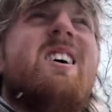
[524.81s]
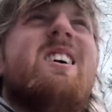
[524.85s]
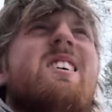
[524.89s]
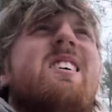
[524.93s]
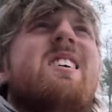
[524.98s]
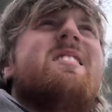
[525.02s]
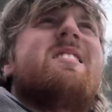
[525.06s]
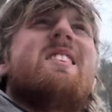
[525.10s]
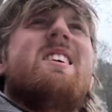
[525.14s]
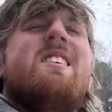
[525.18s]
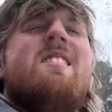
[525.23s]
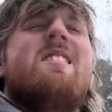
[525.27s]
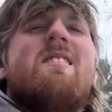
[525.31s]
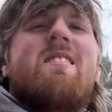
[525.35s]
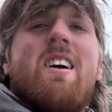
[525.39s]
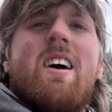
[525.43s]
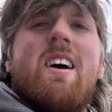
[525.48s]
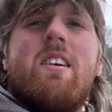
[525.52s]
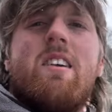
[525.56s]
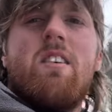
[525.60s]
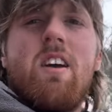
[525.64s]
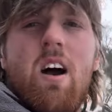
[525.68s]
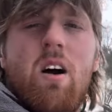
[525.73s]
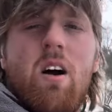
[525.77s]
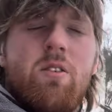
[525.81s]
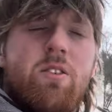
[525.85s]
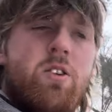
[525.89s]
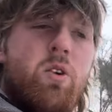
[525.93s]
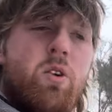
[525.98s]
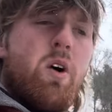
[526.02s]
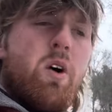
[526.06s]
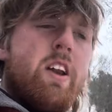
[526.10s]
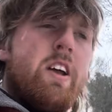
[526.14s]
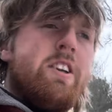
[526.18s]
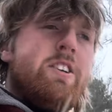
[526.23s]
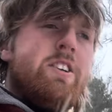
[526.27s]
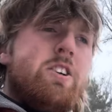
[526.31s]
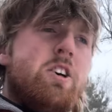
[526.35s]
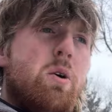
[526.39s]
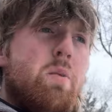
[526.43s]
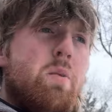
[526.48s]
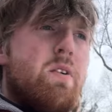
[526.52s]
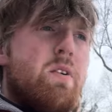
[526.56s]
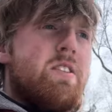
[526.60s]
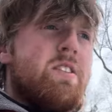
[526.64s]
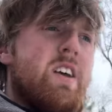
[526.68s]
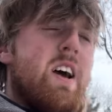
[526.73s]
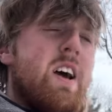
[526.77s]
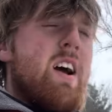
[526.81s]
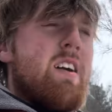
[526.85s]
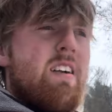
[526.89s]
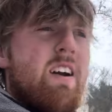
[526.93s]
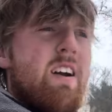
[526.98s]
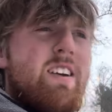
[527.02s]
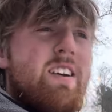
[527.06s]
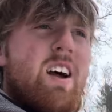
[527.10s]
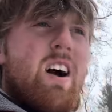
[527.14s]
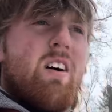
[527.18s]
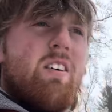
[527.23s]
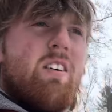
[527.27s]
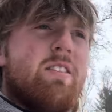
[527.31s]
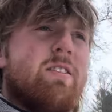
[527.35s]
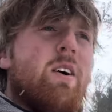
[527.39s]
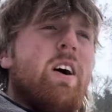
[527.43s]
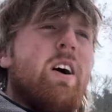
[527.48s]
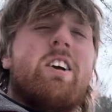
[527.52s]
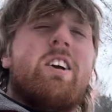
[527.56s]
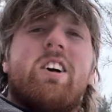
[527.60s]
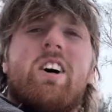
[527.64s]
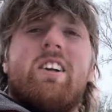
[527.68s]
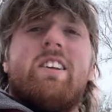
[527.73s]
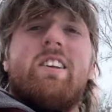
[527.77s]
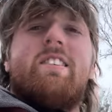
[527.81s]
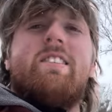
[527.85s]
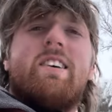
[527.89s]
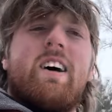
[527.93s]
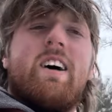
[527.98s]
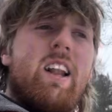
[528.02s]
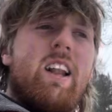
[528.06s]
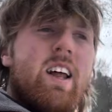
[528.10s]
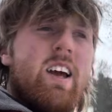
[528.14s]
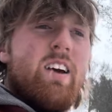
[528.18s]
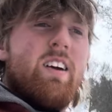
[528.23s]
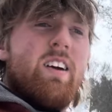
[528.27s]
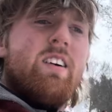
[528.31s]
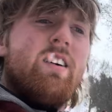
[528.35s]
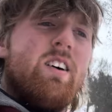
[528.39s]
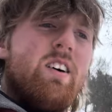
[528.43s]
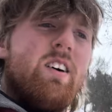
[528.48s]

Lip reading: sitting right around 22% right now, so I could sell it